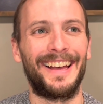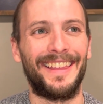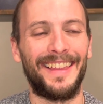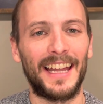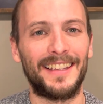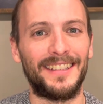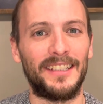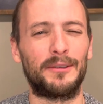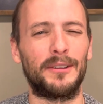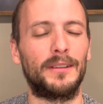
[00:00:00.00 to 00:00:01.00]
that is a
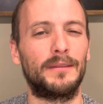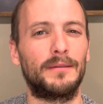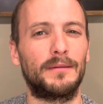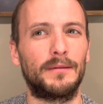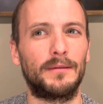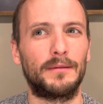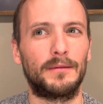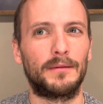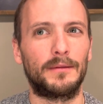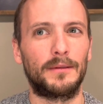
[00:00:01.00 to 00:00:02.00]
different
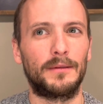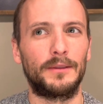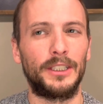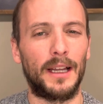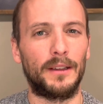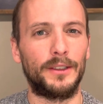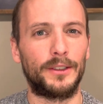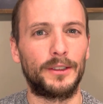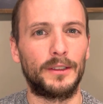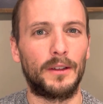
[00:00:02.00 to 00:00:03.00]

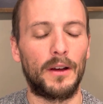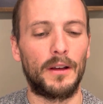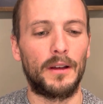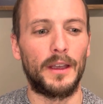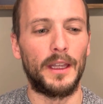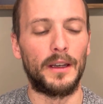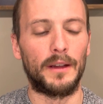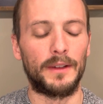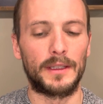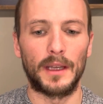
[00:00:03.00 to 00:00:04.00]
challenge in and
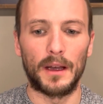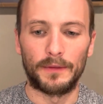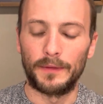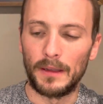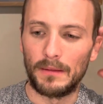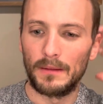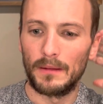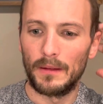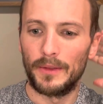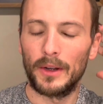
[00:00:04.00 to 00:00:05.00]
of itself. And
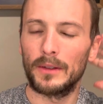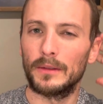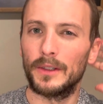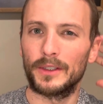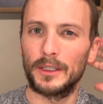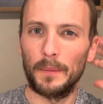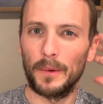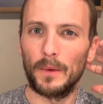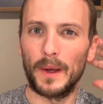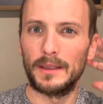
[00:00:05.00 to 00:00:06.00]
there's a
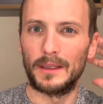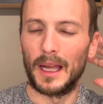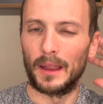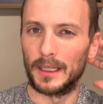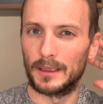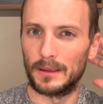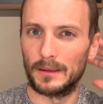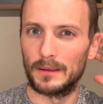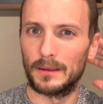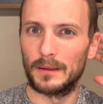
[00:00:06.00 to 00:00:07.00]
couple ways that I like to
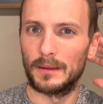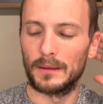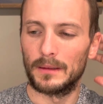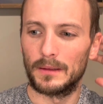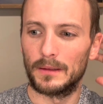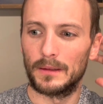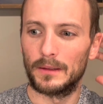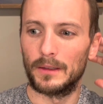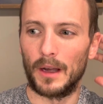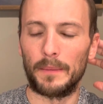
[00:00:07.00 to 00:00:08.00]

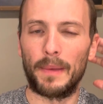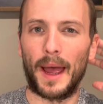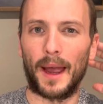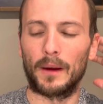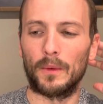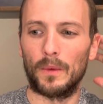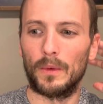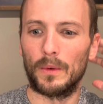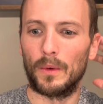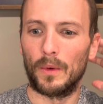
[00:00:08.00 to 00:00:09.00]
unpack
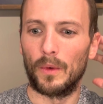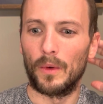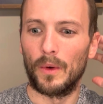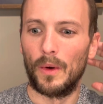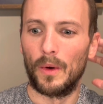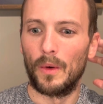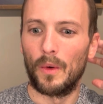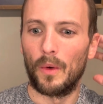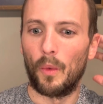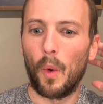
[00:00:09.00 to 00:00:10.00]

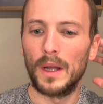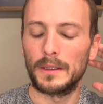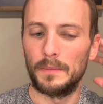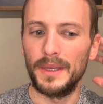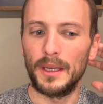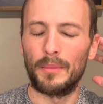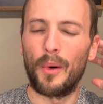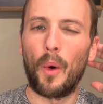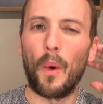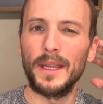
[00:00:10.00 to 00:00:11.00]
what's being
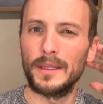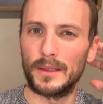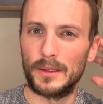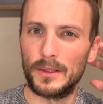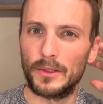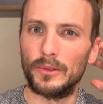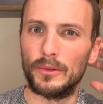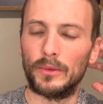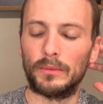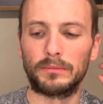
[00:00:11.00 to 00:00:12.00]
pointed
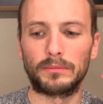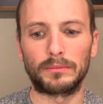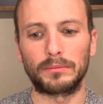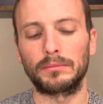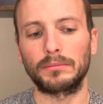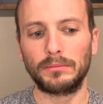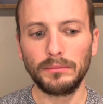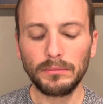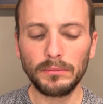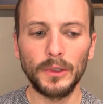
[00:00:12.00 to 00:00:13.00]
to
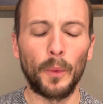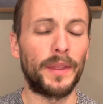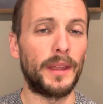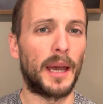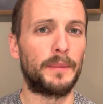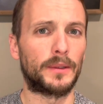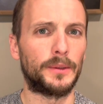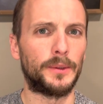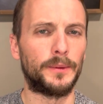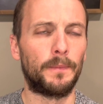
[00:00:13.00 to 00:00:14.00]
with the
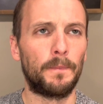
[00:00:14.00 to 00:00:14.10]
absolute.